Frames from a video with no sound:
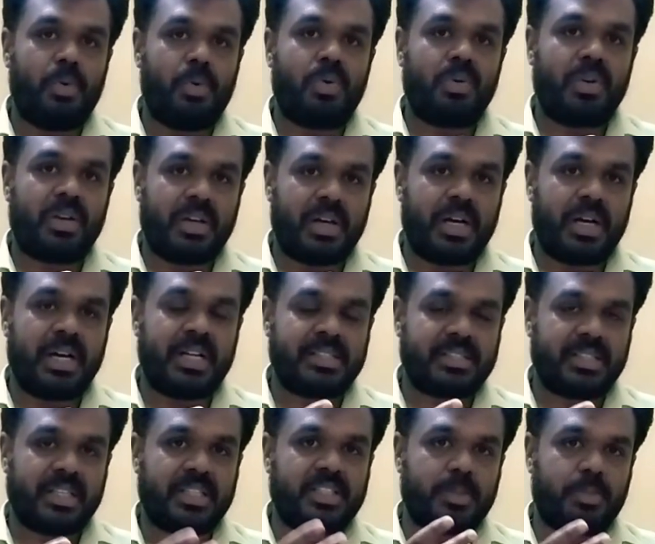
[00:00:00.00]
amount
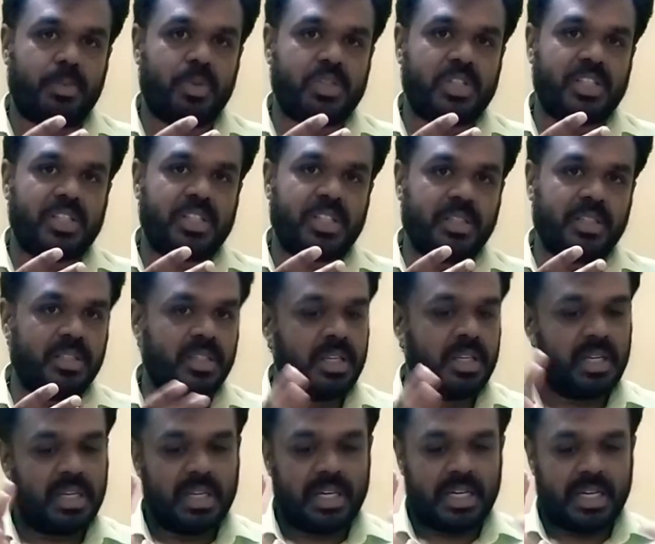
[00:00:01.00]
on such a position.
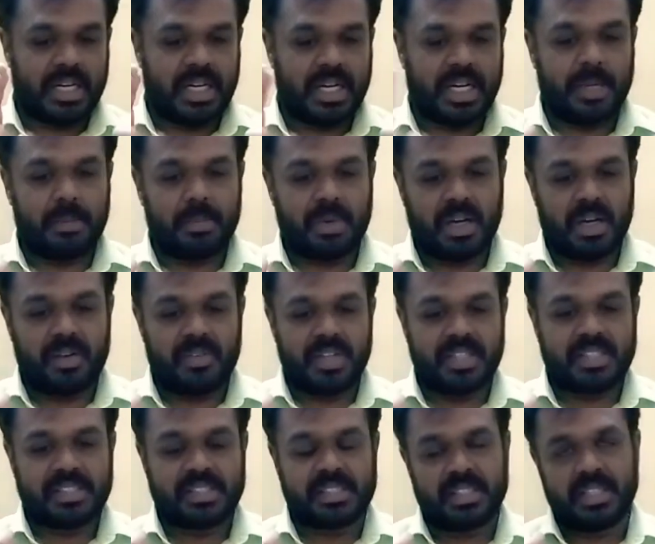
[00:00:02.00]
I am
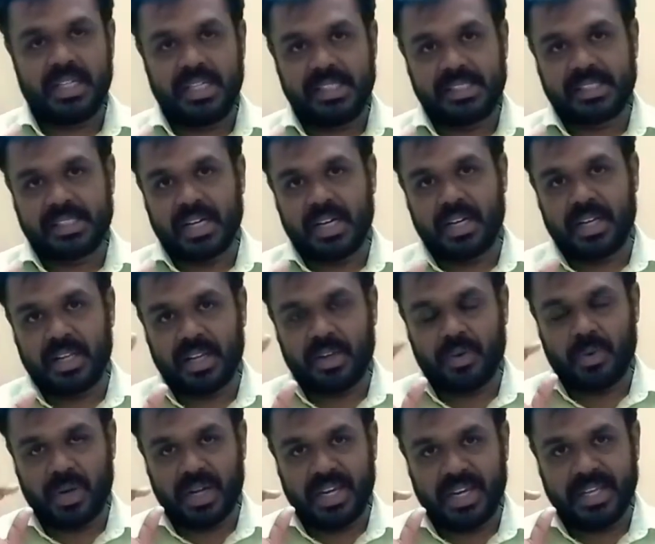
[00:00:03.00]
always
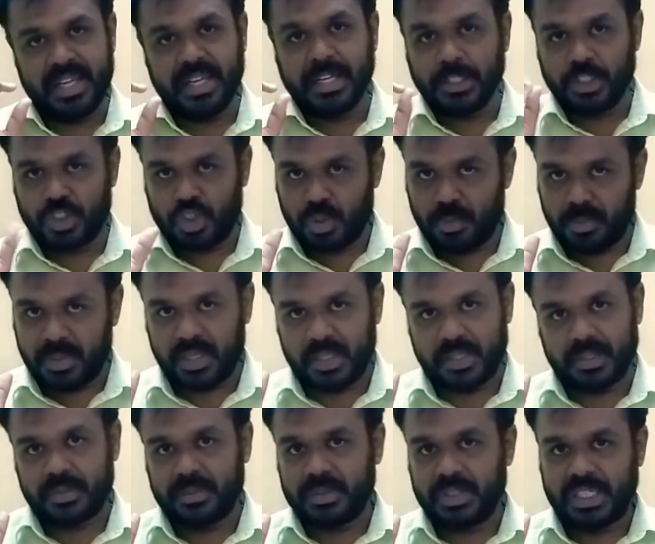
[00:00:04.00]
dishonoring only
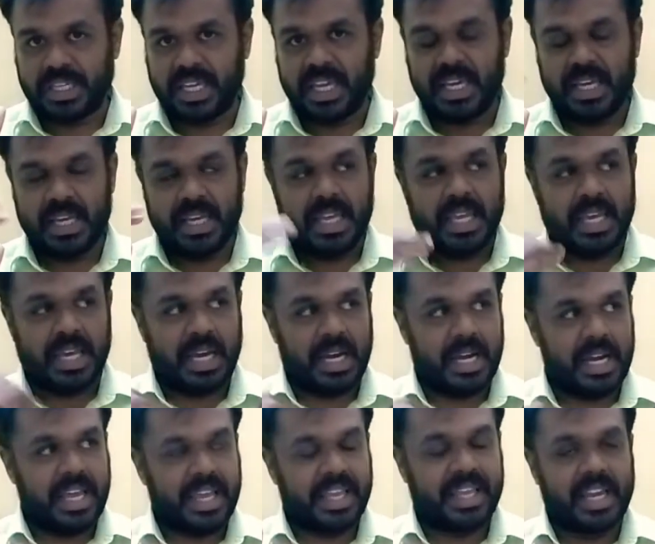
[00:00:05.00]
instrument. Okay,
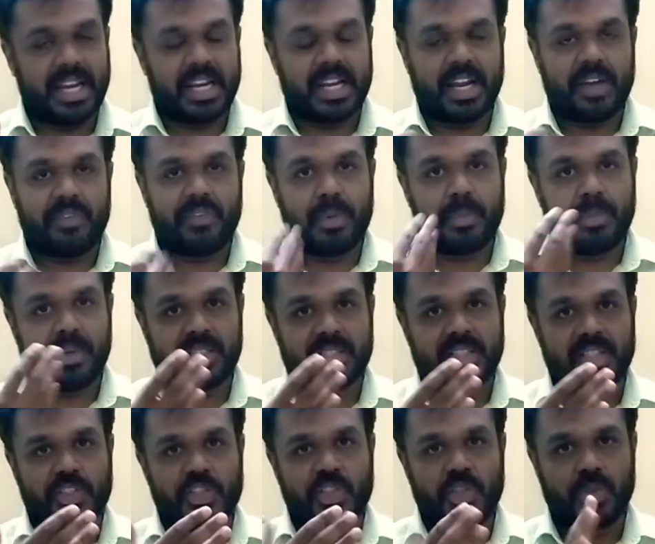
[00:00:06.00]
and I can convey
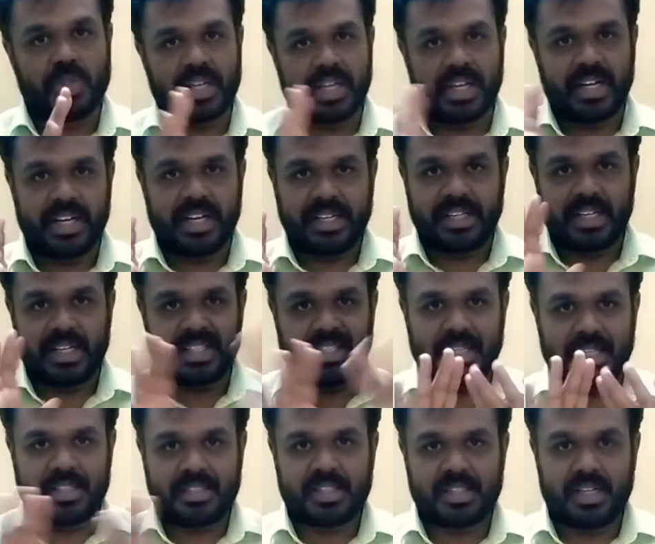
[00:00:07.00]
message to the
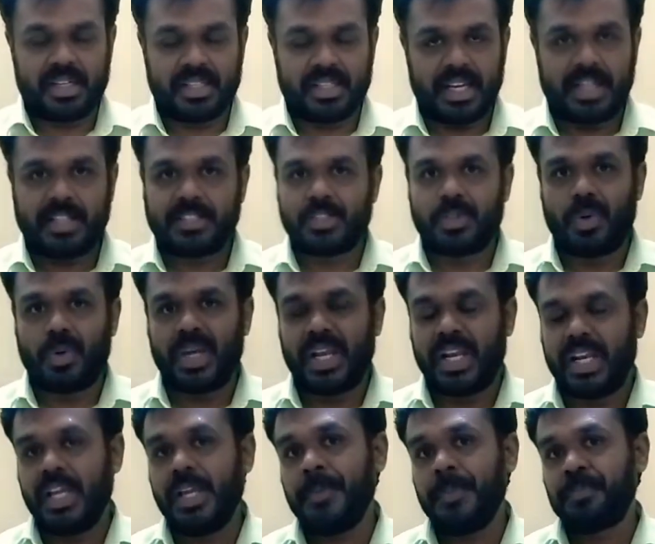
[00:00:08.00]
creditor. That's all. There is
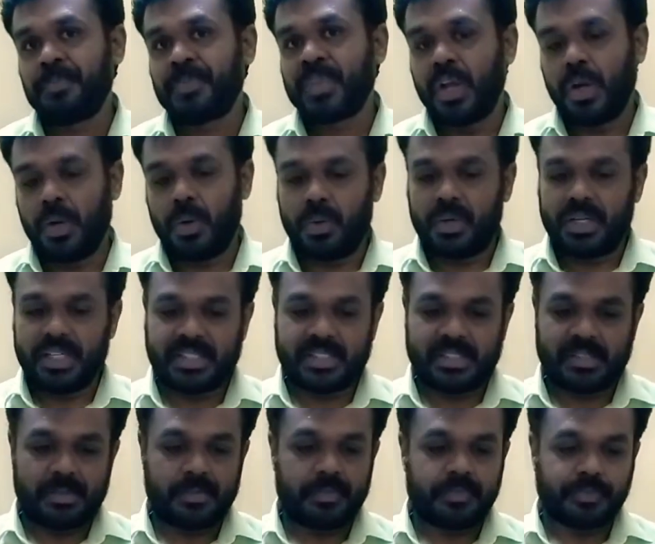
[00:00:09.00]
no any
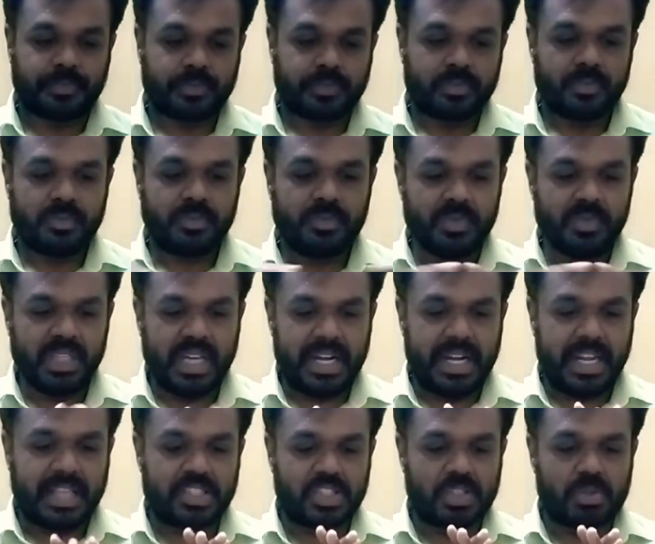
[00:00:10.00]
notice.
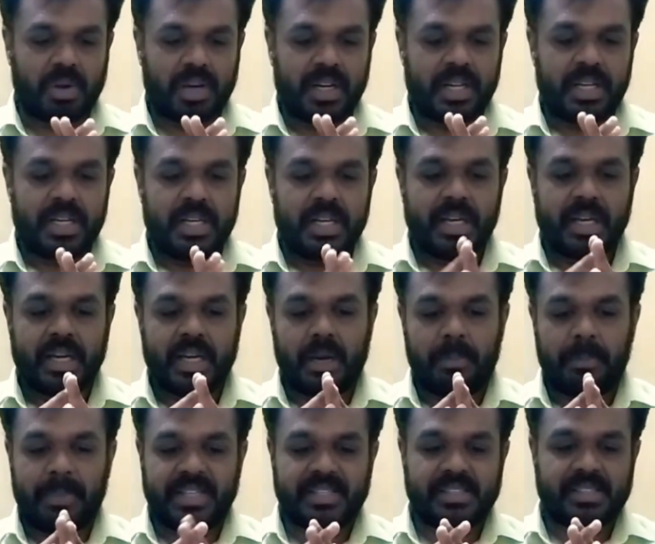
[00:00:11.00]
And next two,
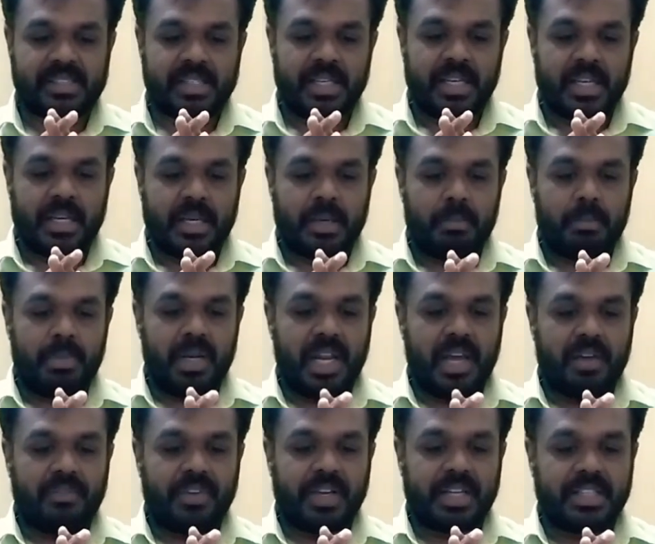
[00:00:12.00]
copies.
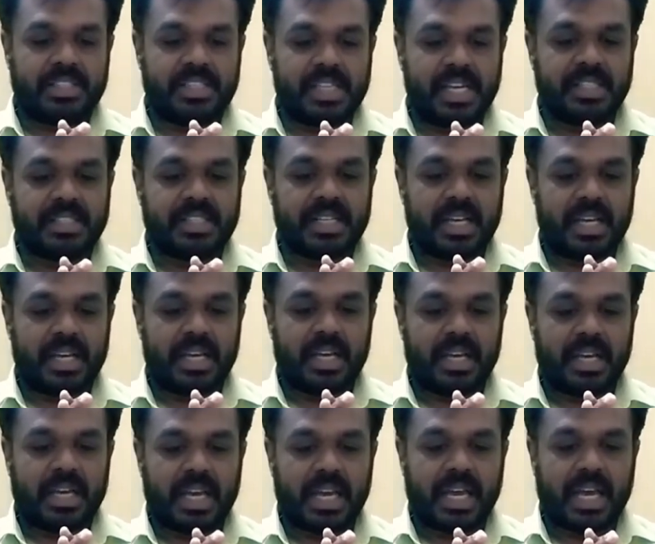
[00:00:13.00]
Bill of exchange
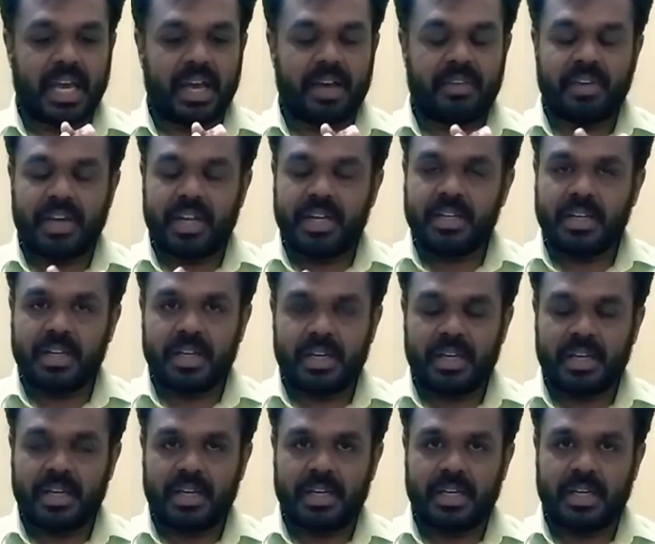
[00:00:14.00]
have an